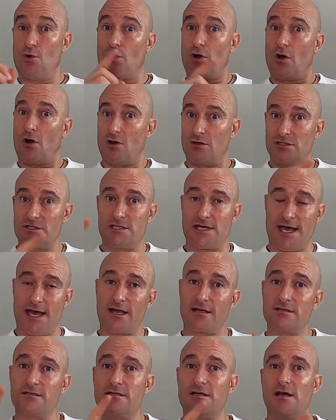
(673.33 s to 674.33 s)

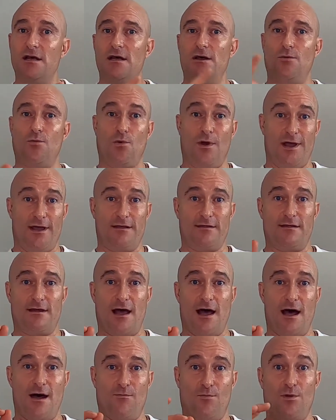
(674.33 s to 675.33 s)
contact with
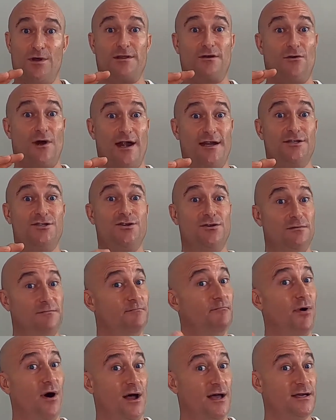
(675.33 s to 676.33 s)
gratitude
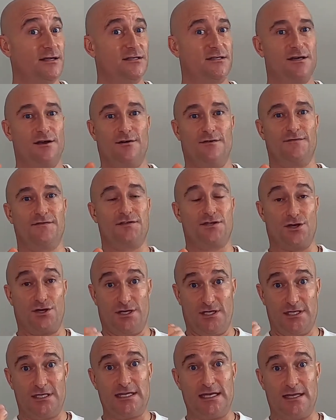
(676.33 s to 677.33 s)
by yourself. So
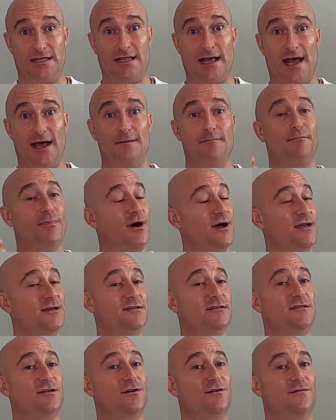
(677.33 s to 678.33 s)
you did that by
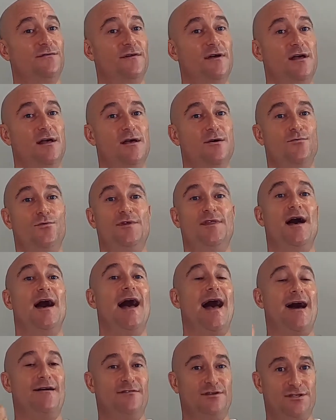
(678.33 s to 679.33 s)
yourself
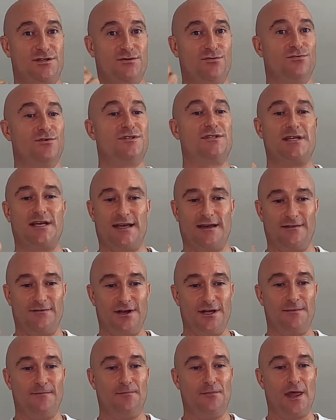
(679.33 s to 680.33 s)
without having to receive
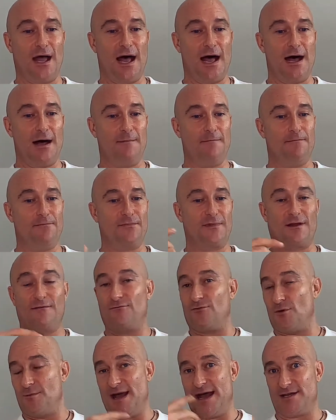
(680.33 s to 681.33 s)
it
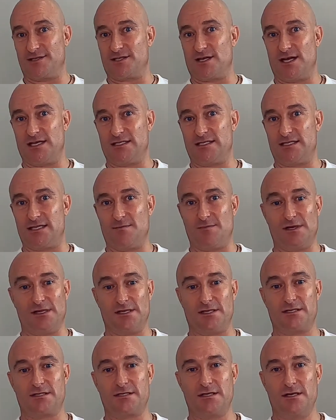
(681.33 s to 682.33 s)
from outside
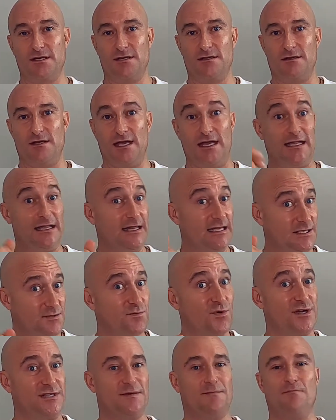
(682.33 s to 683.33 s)
stimulus in this
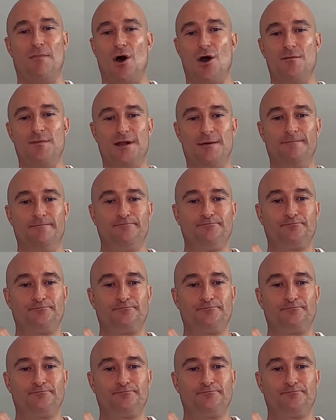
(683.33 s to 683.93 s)
present moment.